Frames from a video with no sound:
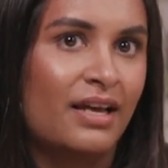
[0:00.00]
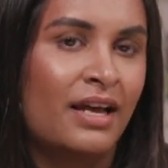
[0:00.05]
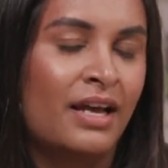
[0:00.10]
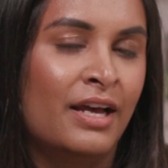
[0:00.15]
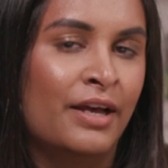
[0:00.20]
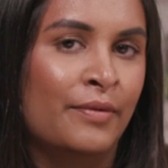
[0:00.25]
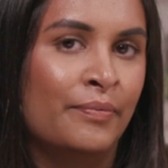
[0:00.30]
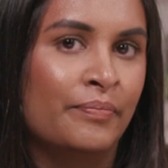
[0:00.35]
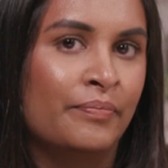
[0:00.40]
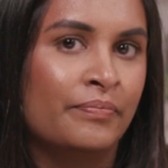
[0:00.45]

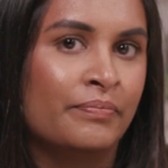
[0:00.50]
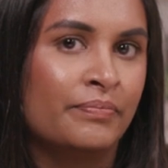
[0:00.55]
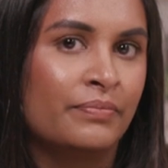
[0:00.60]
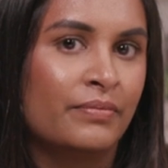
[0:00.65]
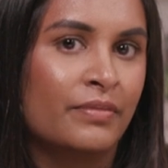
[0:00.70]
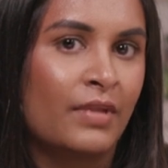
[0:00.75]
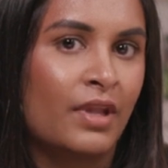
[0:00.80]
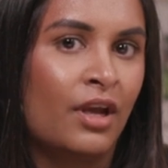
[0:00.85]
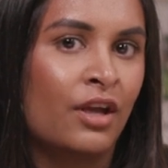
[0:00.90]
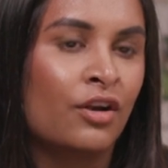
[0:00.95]
And
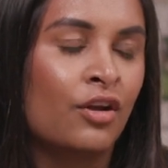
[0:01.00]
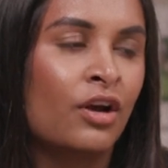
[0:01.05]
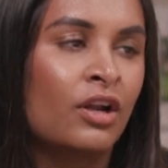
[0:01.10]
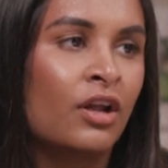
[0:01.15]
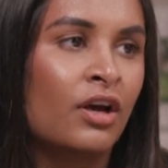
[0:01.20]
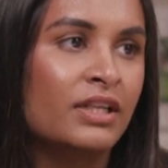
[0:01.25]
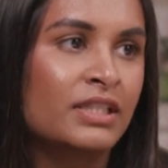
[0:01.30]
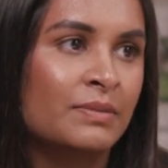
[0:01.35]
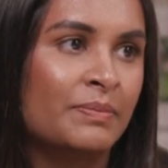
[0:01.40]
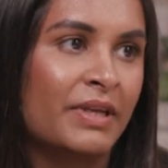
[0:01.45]
I
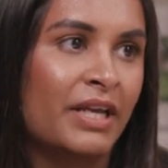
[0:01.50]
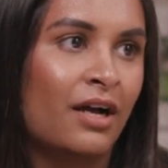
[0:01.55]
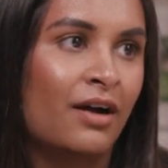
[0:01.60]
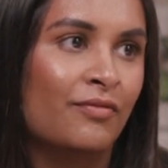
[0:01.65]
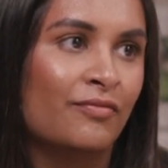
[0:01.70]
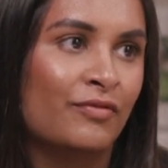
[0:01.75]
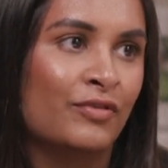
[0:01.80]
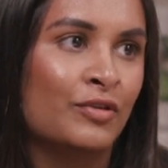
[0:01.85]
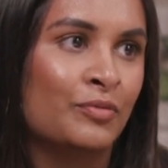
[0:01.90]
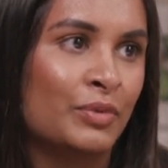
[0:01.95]
like to be
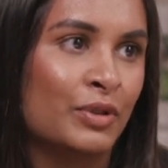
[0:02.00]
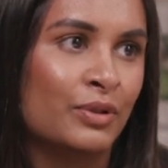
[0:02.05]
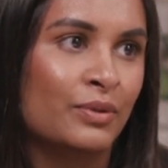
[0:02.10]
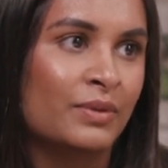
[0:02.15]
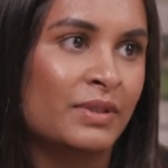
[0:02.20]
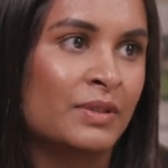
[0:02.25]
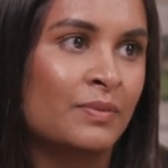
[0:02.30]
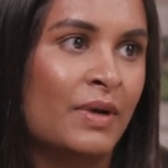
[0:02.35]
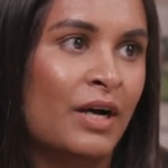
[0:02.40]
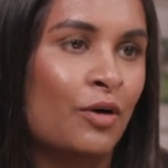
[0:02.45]

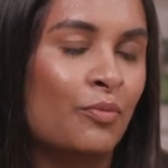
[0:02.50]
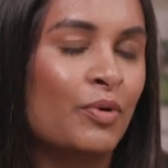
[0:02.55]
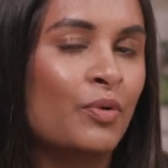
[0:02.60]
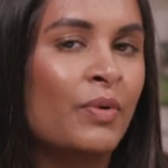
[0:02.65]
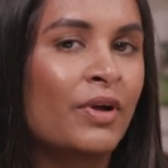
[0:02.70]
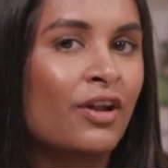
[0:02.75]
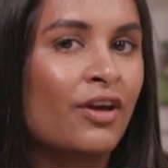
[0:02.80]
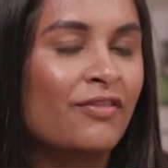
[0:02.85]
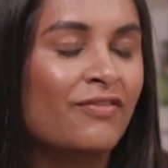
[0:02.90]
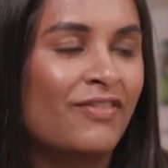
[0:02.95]
comfortable as well. But
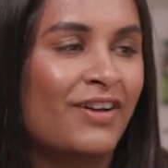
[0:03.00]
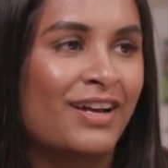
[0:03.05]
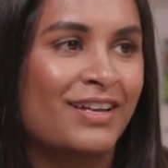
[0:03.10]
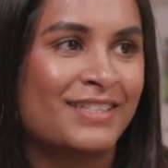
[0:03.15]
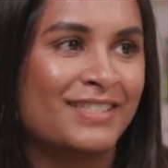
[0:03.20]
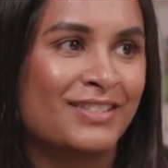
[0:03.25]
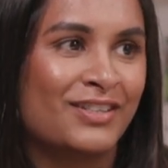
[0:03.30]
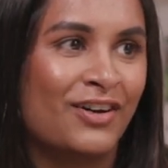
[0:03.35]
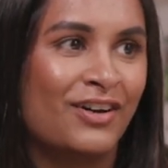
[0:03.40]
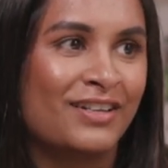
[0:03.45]
when I
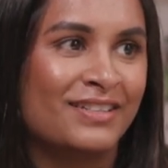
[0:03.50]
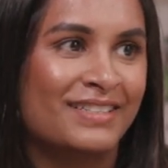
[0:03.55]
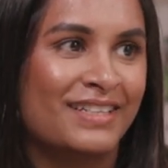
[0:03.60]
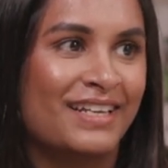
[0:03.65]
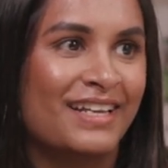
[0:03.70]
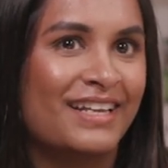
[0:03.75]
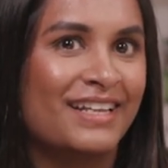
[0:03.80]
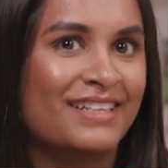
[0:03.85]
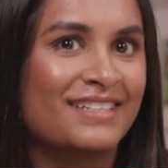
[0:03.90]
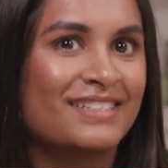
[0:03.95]
first
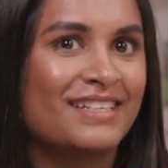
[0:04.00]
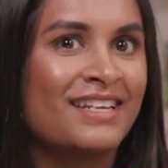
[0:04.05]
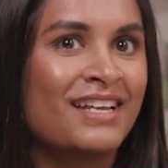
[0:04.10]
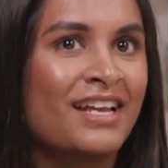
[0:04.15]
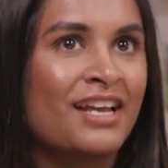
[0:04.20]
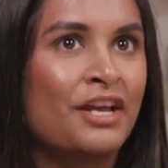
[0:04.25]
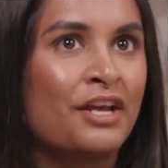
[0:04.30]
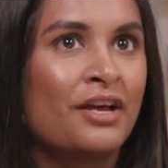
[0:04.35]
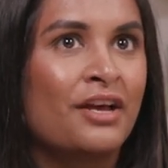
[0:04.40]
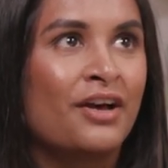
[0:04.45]
started,
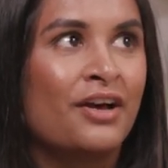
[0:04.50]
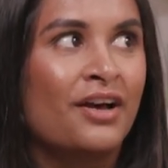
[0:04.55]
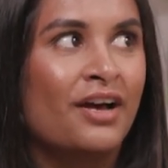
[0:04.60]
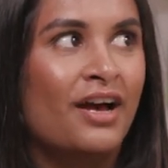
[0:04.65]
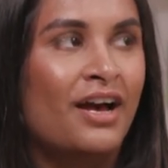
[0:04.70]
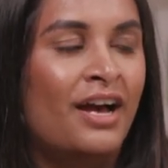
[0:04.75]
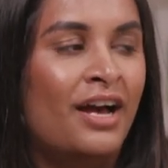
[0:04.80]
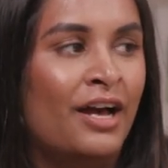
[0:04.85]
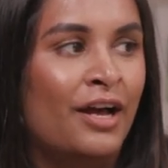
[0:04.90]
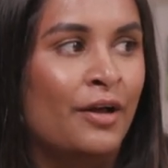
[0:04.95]

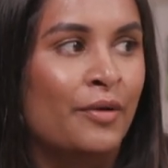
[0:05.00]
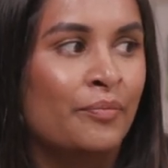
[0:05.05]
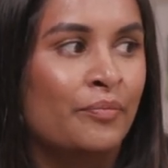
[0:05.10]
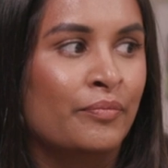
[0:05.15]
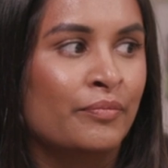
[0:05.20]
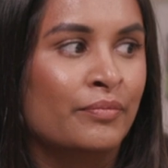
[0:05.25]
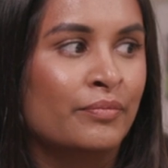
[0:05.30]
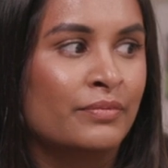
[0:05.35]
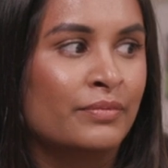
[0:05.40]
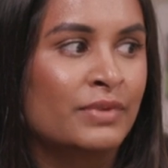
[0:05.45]

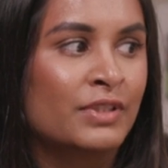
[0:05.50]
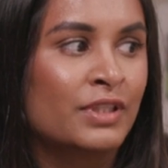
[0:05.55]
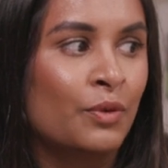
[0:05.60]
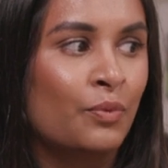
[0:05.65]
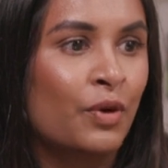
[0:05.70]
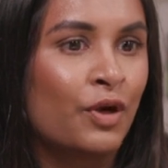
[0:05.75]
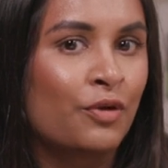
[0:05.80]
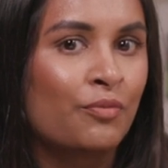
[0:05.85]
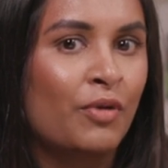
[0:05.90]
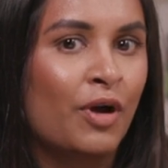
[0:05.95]
so
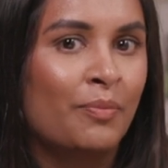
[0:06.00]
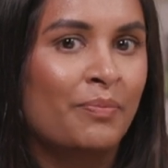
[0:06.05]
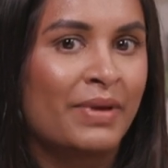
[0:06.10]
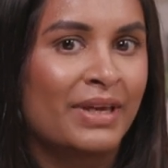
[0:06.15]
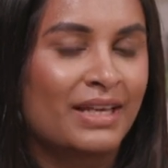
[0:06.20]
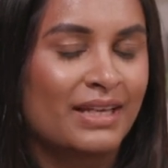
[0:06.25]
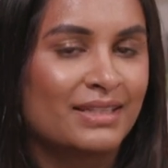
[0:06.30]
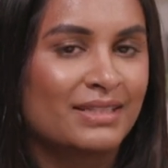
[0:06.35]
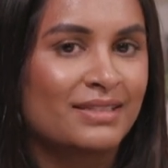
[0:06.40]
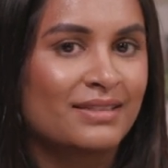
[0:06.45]
one of
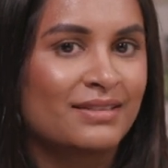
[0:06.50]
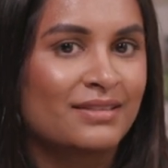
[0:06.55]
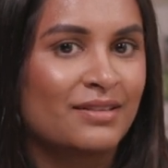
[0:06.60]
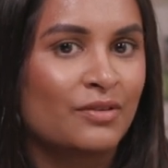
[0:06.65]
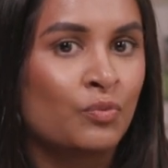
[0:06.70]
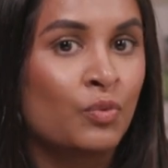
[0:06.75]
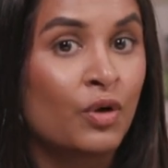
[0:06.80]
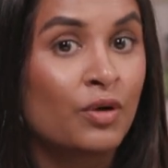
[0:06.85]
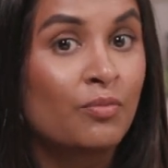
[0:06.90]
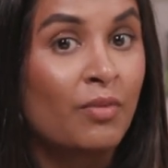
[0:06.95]

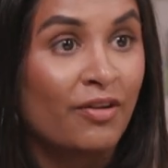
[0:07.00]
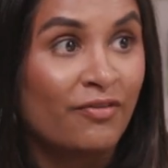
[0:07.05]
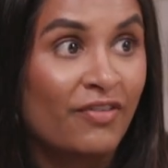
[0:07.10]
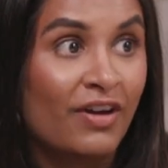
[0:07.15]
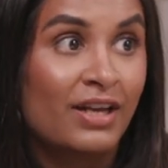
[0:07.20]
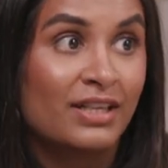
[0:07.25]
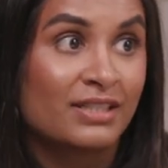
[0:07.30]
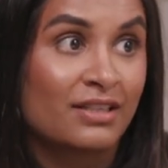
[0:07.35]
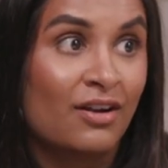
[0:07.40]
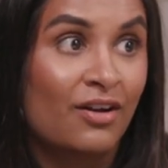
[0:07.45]
my
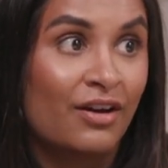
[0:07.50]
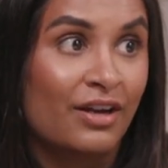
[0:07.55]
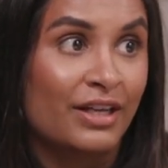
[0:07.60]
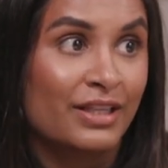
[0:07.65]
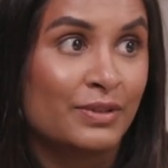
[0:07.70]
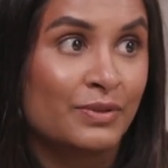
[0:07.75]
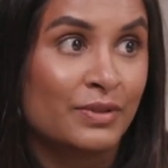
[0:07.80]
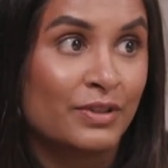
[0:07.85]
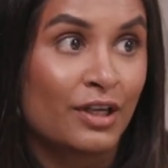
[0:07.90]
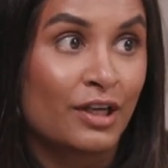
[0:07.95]
first
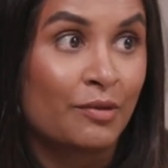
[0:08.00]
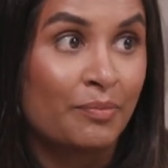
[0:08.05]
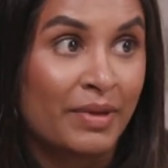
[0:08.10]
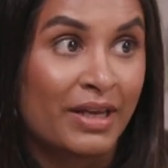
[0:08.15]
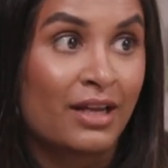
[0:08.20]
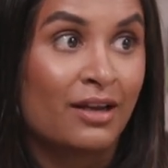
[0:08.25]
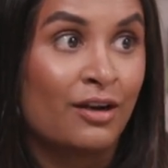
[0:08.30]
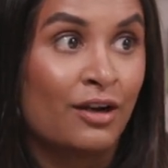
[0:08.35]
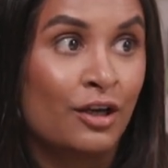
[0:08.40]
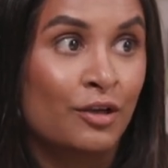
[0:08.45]
clients was like a
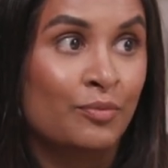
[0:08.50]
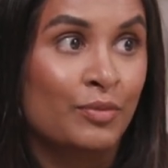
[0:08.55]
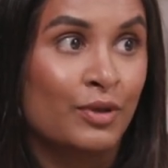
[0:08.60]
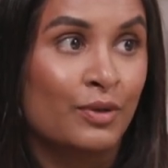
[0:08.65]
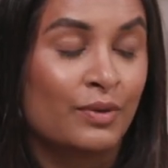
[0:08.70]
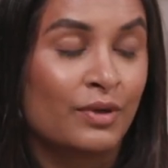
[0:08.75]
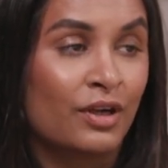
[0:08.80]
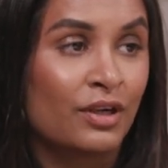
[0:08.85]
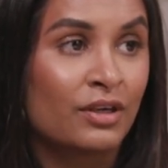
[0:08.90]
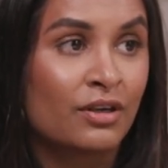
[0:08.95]
big
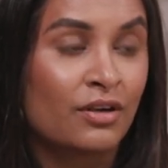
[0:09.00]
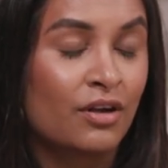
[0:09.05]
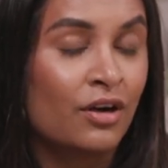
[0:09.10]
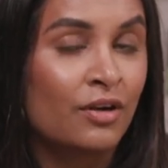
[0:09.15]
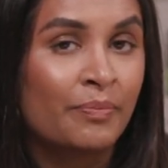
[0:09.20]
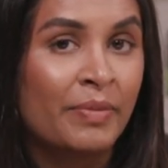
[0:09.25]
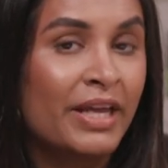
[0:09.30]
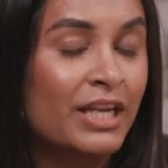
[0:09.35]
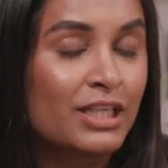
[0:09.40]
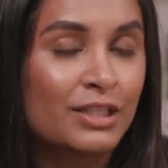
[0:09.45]
global, and I
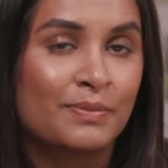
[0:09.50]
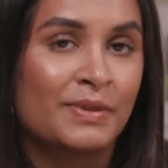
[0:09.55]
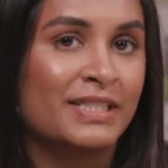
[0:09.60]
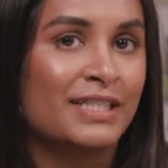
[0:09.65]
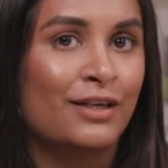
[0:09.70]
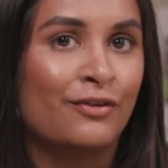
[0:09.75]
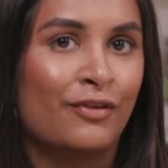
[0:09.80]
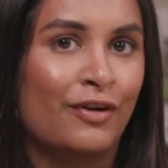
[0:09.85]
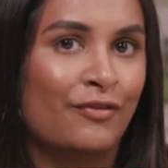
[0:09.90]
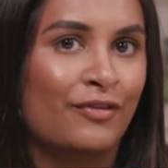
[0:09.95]
pinched
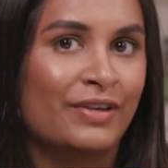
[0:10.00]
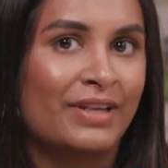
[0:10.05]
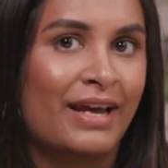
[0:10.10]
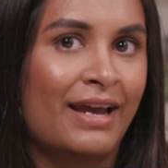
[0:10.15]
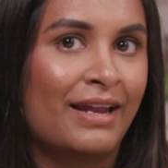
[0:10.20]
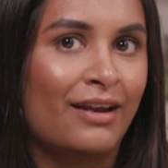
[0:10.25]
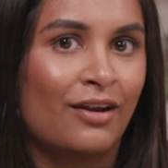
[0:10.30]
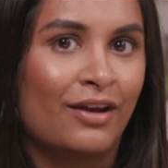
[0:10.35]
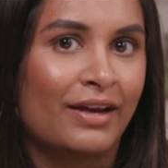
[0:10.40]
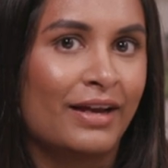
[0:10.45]
myself every
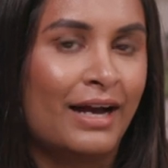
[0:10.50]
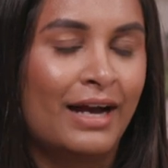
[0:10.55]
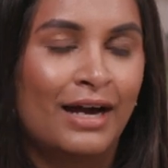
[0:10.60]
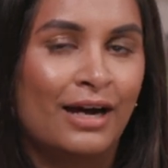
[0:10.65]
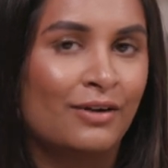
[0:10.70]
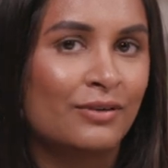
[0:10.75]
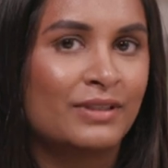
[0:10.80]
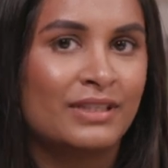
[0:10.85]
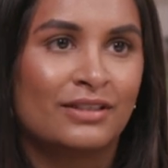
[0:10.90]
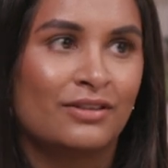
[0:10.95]
day, like,
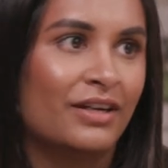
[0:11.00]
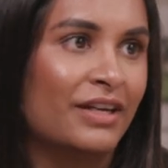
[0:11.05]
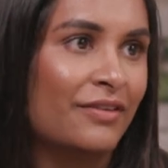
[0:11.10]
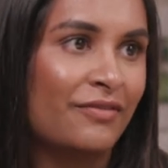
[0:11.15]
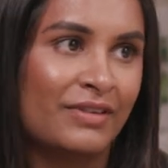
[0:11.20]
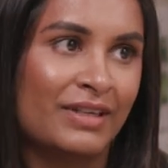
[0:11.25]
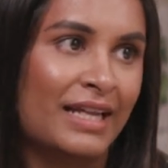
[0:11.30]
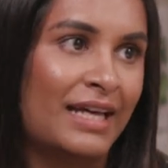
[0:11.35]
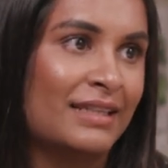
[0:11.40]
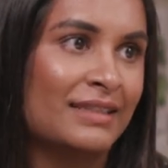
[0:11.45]
how did I
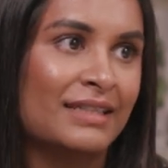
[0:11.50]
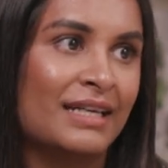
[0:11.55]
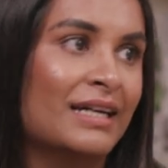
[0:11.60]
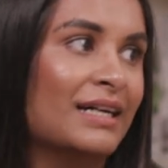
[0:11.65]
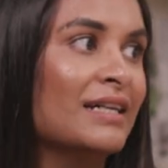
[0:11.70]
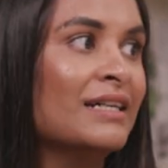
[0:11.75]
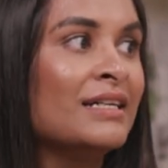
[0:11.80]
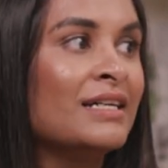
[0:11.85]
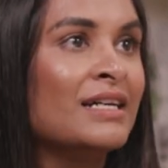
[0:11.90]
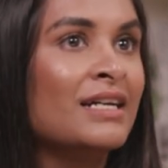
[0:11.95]
even land that?